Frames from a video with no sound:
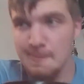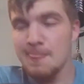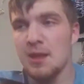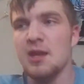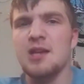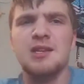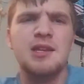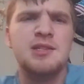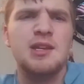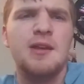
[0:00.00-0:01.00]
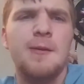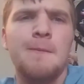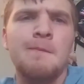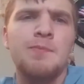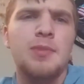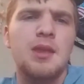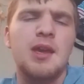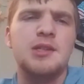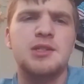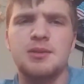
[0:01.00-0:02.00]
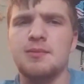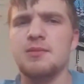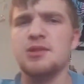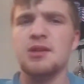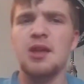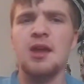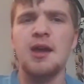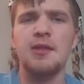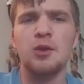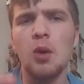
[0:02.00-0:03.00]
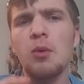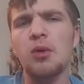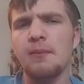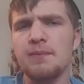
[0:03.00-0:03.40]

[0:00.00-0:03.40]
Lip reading: because it's in a because the normal